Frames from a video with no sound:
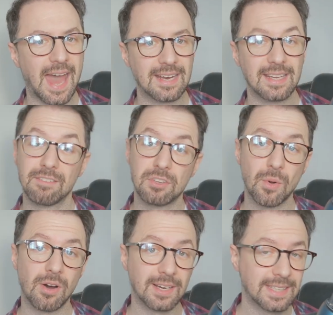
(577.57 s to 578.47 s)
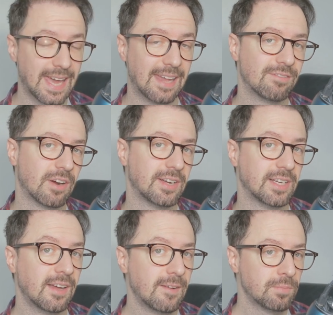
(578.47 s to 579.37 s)
And if you are, again,
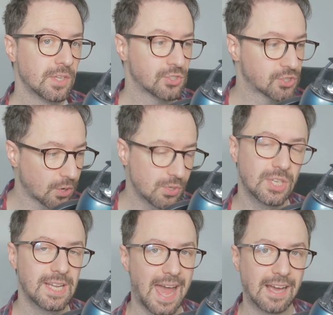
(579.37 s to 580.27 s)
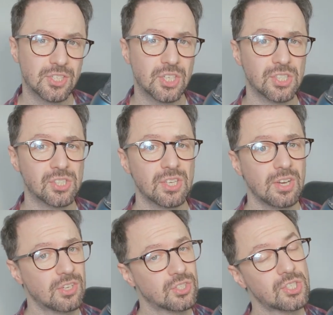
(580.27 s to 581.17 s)
very socially anxious,
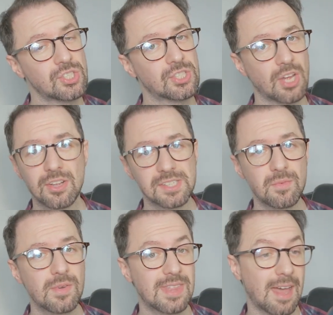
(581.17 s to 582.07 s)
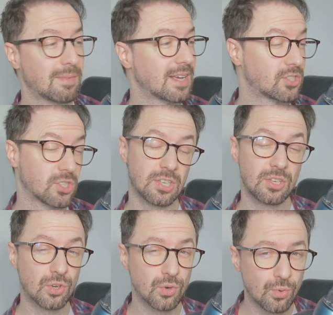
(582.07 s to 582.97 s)
just starting with them is just a
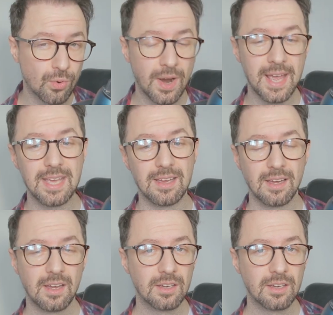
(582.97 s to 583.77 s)
great,